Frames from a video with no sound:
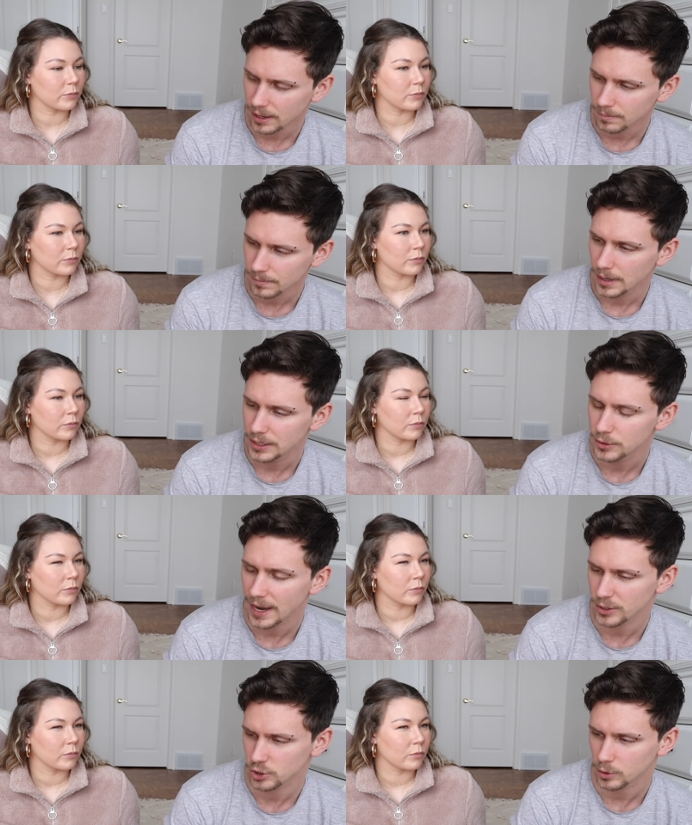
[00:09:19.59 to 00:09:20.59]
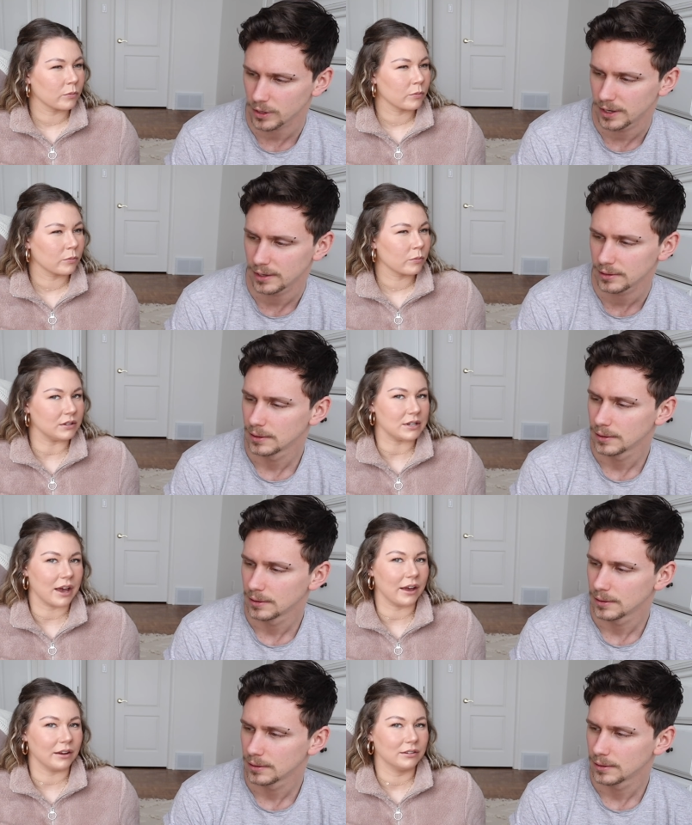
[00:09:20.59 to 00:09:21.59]
Speaker 1: name and you can't shorten it.
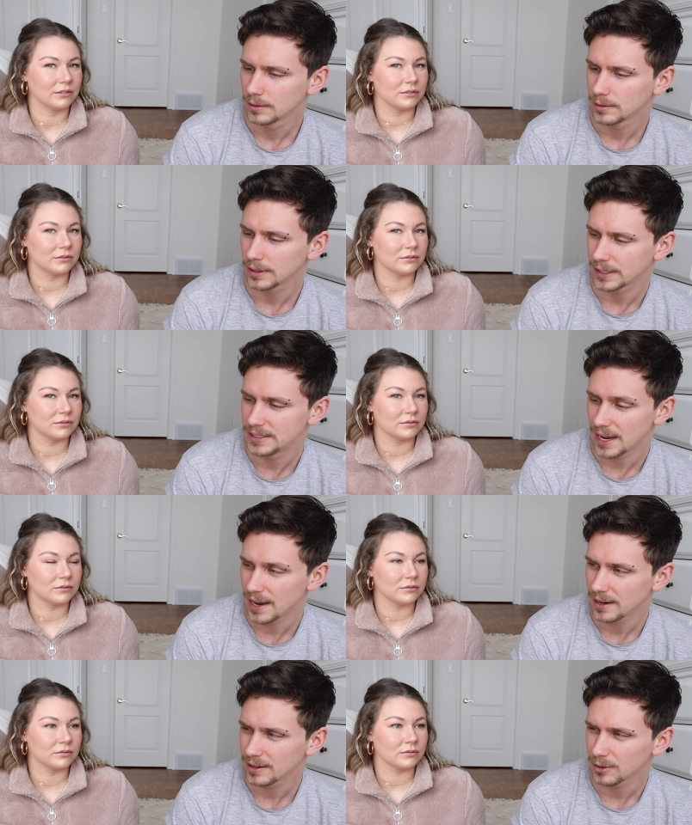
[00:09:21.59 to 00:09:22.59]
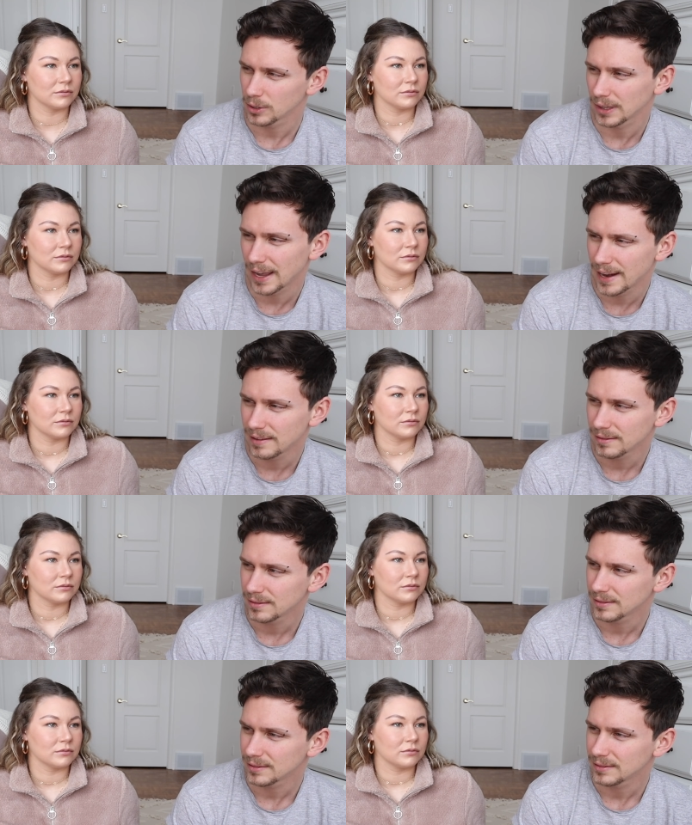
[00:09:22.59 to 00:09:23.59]
Speaker 2: Day.
Speaker 1: Like Day or Len.
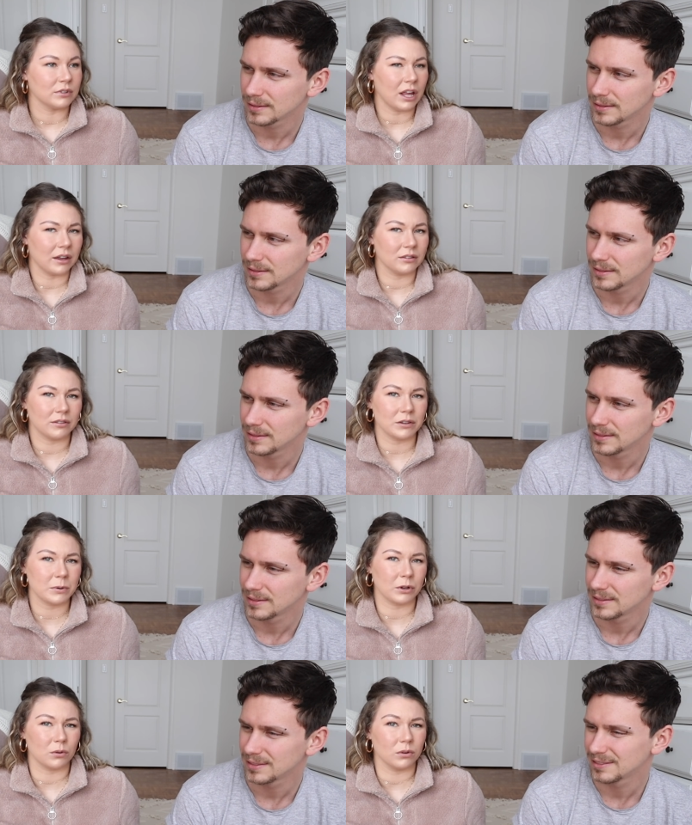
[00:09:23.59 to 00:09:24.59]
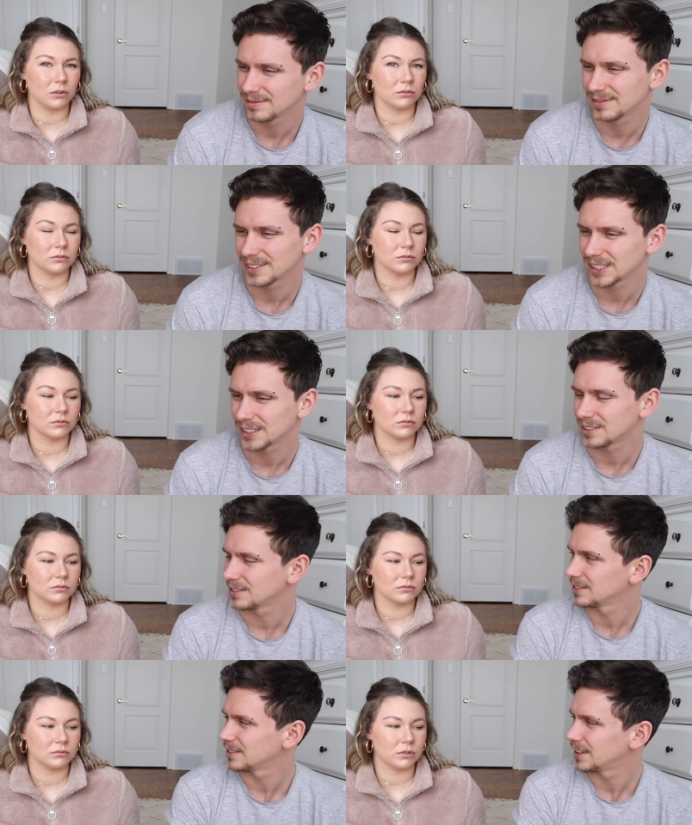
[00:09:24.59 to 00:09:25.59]
Len, that's pretty cool. Yeah.
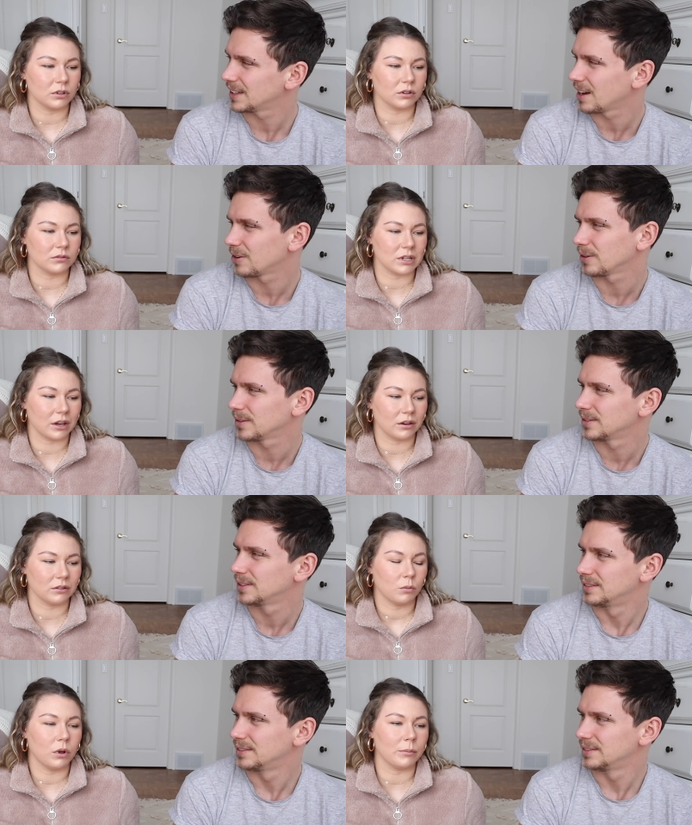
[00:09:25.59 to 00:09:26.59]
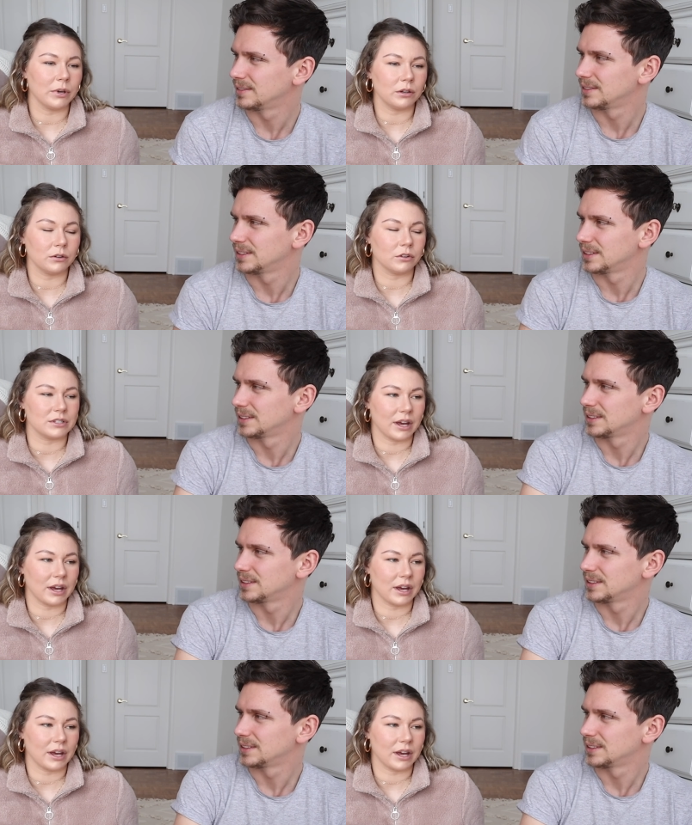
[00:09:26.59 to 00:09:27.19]
Speaker 2: I don't know. Well, I mean, you're